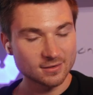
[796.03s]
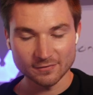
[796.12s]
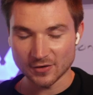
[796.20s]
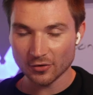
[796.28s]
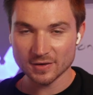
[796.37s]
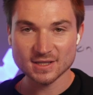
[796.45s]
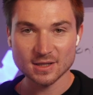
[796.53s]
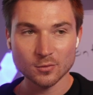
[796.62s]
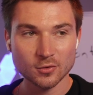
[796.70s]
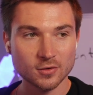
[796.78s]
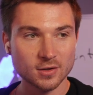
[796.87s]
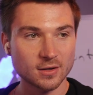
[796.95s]
very
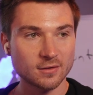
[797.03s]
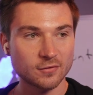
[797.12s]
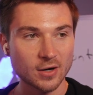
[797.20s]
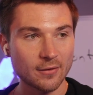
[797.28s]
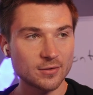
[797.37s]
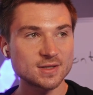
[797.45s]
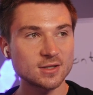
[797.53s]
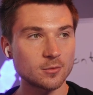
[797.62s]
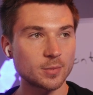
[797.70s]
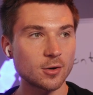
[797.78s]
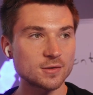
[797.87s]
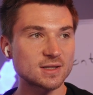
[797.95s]
similar for every single
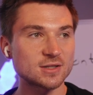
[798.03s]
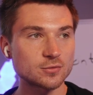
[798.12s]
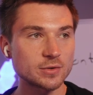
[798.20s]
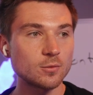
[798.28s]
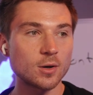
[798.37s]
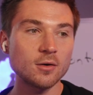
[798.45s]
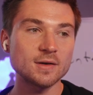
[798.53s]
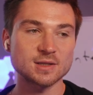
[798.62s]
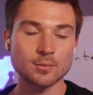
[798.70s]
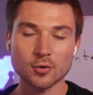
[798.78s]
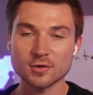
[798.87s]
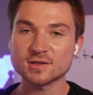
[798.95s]
post that does really well. It's a
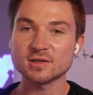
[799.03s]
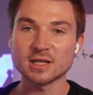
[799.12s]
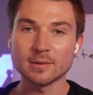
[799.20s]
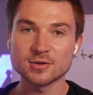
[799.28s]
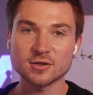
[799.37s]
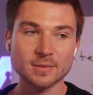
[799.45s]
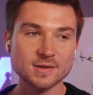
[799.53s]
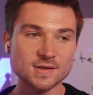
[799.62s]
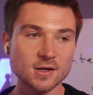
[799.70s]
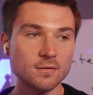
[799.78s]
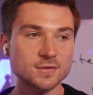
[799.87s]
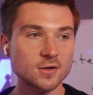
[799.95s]
personal image of
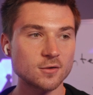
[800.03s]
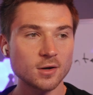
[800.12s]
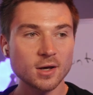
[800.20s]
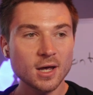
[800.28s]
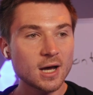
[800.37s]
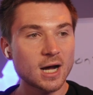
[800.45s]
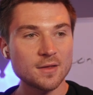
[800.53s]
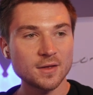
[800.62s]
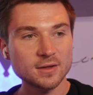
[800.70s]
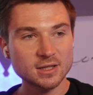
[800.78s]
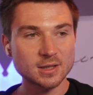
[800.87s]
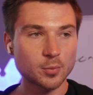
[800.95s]
myself. So I think
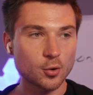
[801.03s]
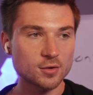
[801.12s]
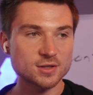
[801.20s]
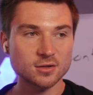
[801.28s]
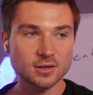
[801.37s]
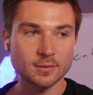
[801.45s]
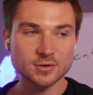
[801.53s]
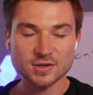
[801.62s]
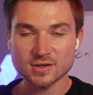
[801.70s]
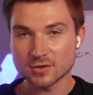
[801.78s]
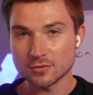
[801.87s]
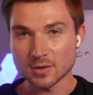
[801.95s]
that the personal images
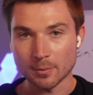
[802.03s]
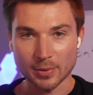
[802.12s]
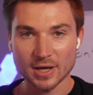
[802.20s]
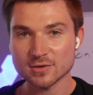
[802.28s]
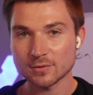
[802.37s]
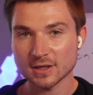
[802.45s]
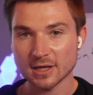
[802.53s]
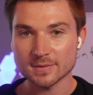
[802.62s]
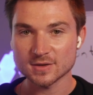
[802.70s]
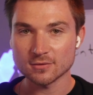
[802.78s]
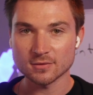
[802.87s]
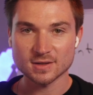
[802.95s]
do the best when it comes
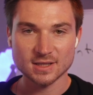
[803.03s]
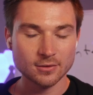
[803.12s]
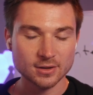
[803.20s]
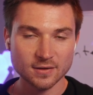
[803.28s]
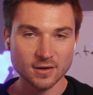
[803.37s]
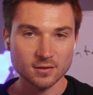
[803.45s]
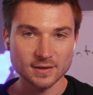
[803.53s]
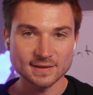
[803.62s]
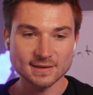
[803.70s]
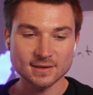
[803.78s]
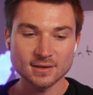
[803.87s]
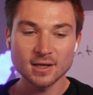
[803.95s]
to selling anything on
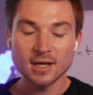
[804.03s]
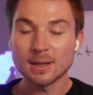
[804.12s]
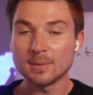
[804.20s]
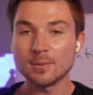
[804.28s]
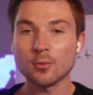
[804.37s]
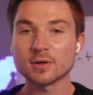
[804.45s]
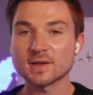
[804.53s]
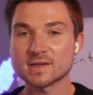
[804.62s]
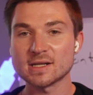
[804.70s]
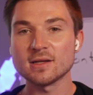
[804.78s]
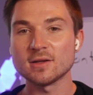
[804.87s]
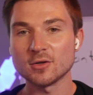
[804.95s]
LinkedIn. People want to
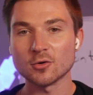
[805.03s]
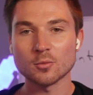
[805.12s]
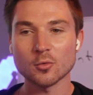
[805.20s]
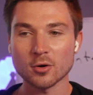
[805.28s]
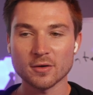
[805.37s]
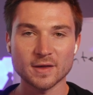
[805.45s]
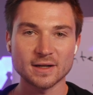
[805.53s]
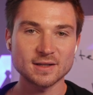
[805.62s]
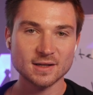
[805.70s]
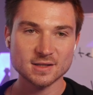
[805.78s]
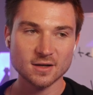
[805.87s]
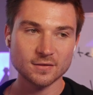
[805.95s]
see your more authentic
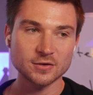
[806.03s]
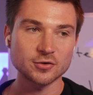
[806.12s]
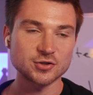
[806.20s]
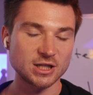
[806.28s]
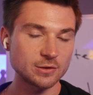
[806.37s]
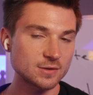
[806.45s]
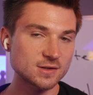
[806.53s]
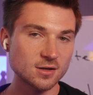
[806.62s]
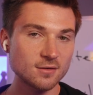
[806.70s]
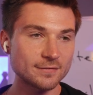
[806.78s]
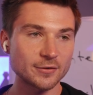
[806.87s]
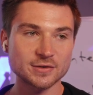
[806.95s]
self and your genuine
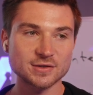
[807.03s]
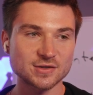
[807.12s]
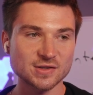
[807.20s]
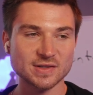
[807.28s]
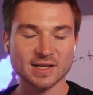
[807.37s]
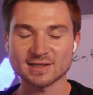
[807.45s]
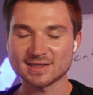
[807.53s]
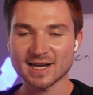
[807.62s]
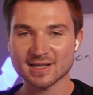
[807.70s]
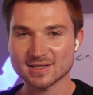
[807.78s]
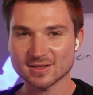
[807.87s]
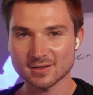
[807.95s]
self versus just like a
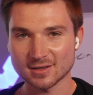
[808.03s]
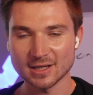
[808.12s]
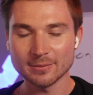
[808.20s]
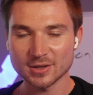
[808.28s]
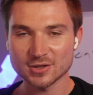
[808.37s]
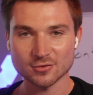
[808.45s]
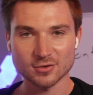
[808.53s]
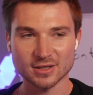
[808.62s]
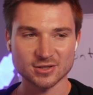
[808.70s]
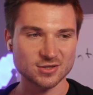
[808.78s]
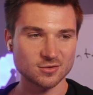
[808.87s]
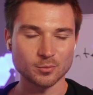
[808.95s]
text image or
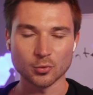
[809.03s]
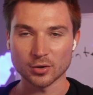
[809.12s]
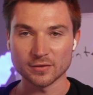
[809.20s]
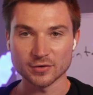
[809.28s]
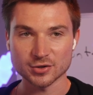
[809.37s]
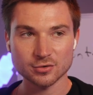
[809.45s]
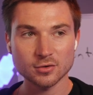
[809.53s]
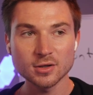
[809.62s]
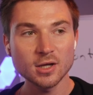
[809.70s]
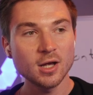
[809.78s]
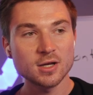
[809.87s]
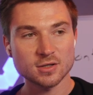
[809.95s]
just a boring visual.
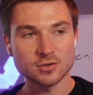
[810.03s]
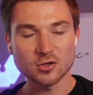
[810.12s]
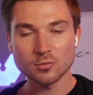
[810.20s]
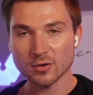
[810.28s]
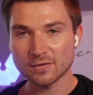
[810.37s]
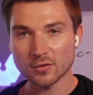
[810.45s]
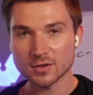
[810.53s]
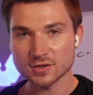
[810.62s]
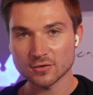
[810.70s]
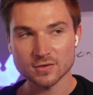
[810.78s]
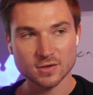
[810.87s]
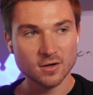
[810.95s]
So do more photos of
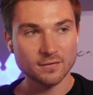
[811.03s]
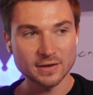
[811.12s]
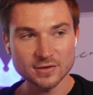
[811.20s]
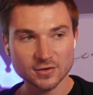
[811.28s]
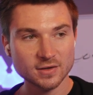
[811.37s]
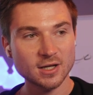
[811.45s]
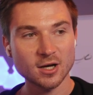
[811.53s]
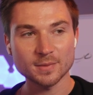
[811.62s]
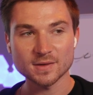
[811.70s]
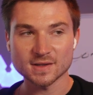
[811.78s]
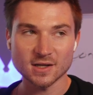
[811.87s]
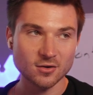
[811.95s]
yourself. These are going to help you
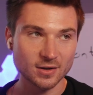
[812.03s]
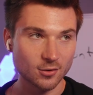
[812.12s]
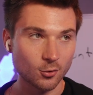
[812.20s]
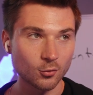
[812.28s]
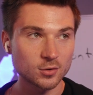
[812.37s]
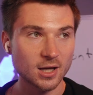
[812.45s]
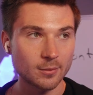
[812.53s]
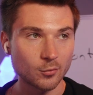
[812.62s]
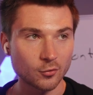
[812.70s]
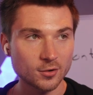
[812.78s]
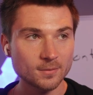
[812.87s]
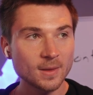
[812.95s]
sell a whole lot
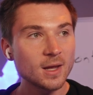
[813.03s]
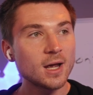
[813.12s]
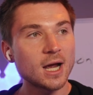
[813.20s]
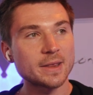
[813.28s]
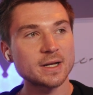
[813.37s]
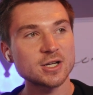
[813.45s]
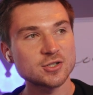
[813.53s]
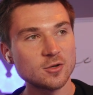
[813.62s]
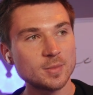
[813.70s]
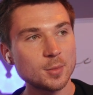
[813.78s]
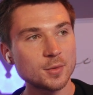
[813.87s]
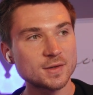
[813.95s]
more. And then I showed
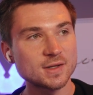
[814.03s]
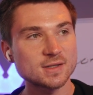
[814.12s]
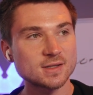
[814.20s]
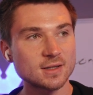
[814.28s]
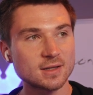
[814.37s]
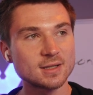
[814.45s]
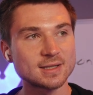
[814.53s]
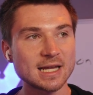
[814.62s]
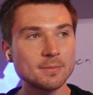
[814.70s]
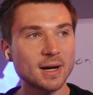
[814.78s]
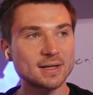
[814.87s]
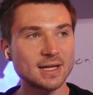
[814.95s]
people the
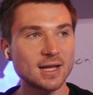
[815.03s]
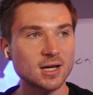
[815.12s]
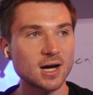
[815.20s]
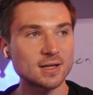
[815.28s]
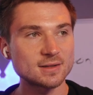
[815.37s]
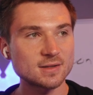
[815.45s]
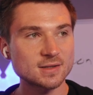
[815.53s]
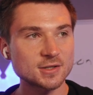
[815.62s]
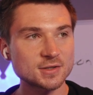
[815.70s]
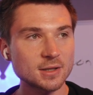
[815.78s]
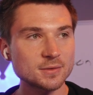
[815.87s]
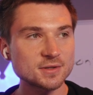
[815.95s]
day-by-day content schedule
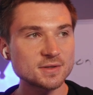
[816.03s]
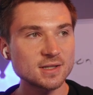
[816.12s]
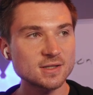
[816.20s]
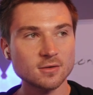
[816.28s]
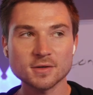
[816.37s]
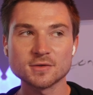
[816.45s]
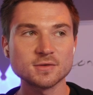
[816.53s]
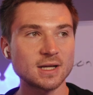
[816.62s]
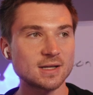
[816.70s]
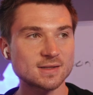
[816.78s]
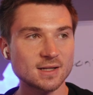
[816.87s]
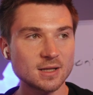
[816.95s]
that I was using. So I was using a
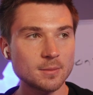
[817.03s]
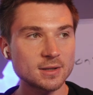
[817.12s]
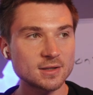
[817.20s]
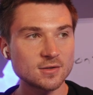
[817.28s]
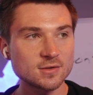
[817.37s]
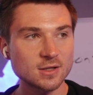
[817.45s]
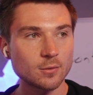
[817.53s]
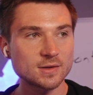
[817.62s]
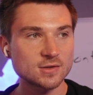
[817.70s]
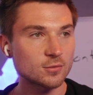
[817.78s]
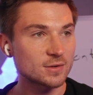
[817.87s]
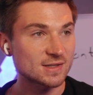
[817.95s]
Sunday, Monday, Tuesday, Wednesday,
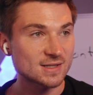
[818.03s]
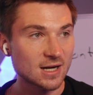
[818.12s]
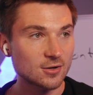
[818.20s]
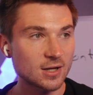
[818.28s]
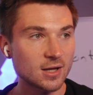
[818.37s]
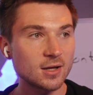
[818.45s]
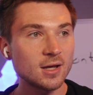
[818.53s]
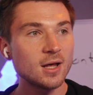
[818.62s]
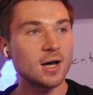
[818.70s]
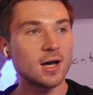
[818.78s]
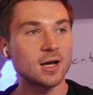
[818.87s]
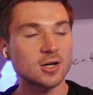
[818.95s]
all the way to Saturday
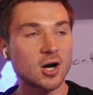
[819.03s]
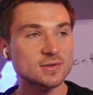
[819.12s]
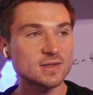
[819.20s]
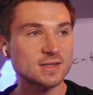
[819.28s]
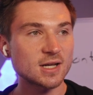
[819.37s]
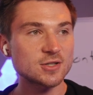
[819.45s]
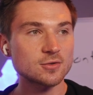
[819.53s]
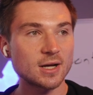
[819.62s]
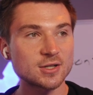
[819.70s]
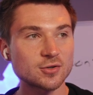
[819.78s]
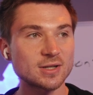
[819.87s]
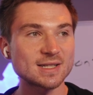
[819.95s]
content schedule. I
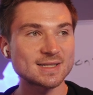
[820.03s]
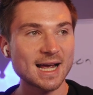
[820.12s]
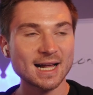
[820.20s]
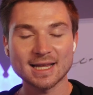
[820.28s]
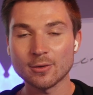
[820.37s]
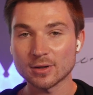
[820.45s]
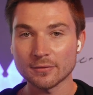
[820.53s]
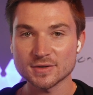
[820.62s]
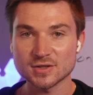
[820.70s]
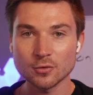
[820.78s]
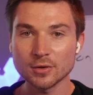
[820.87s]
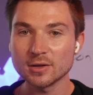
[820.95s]
showed exactly what I was
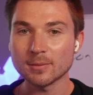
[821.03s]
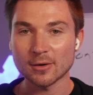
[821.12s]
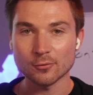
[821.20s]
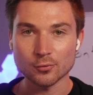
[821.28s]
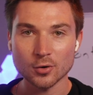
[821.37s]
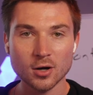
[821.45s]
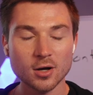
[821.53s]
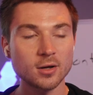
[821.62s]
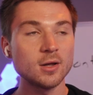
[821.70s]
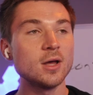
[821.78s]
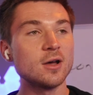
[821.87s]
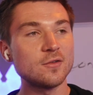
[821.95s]
doing, my raw
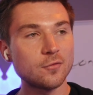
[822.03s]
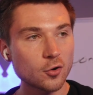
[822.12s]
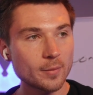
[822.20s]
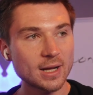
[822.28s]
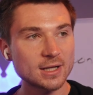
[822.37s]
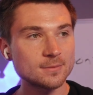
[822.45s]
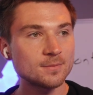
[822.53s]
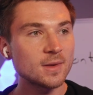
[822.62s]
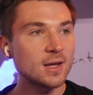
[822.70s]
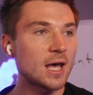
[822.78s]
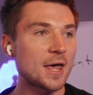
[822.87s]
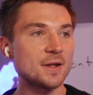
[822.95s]
formatting.
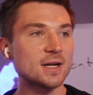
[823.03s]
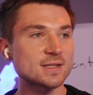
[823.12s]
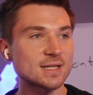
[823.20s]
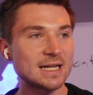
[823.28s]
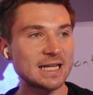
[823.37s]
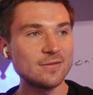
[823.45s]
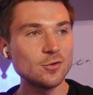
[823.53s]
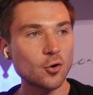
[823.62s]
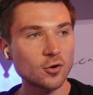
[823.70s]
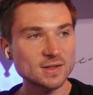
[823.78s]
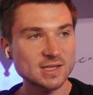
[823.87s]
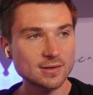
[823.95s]
And then I said, if you
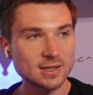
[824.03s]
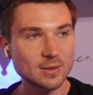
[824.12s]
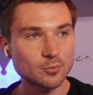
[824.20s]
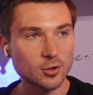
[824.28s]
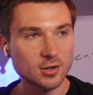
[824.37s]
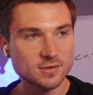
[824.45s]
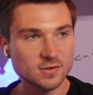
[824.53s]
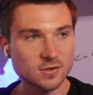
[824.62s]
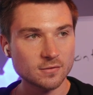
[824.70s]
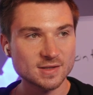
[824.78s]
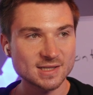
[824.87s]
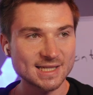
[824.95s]
aren't selling any products or
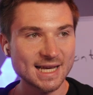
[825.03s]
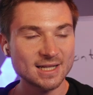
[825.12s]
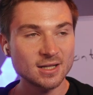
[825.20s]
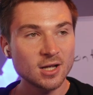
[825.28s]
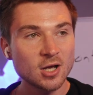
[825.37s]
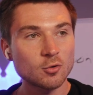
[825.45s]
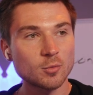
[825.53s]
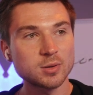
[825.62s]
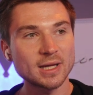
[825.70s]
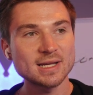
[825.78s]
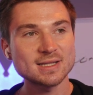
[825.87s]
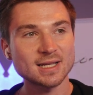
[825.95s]
services yet,
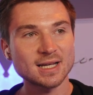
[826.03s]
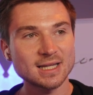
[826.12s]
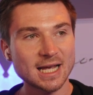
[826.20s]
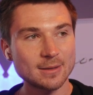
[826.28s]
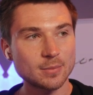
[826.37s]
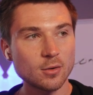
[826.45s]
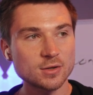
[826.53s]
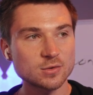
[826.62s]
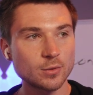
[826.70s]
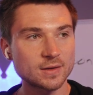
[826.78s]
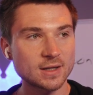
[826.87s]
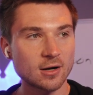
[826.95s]
replace the client posts
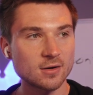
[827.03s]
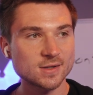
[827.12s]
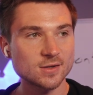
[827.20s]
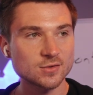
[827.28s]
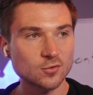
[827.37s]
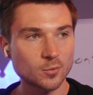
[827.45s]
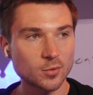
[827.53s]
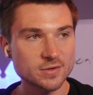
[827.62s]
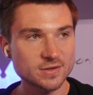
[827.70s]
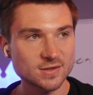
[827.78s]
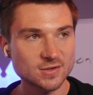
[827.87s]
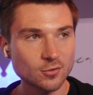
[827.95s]
with carousels or
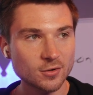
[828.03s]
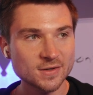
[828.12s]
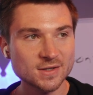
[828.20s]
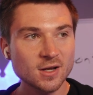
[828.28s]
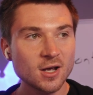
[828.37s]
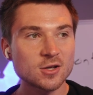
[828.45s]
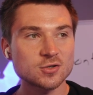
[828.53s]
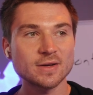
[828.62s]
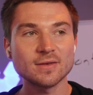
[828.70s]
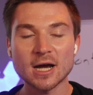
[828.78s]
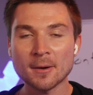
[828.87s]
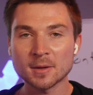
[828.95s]
personal stories. So I
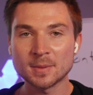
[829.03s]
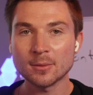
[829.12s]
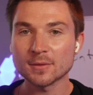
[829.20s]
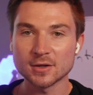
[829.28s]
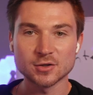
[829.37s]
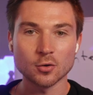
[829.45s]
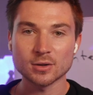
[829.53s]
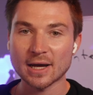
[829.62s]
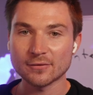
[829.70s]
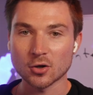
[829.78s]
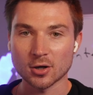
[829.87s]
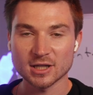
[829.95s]
even help the people that don't have
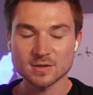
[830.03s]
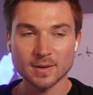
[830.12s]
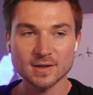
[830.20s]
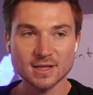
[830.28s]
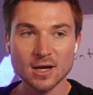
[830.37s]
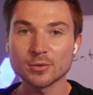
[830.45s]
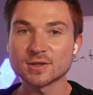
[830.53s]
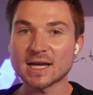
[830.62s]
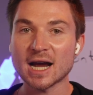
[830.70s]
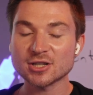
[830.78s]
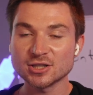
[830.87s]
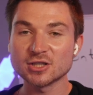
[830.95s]
an audience base yet, which is
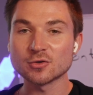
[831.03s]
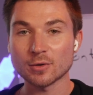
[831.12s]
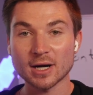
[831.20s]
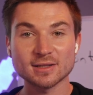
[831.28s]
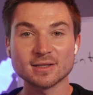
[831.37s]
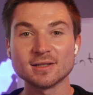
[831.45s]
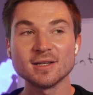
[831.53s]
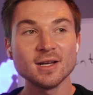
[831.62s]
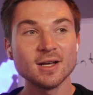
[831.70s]
actually directing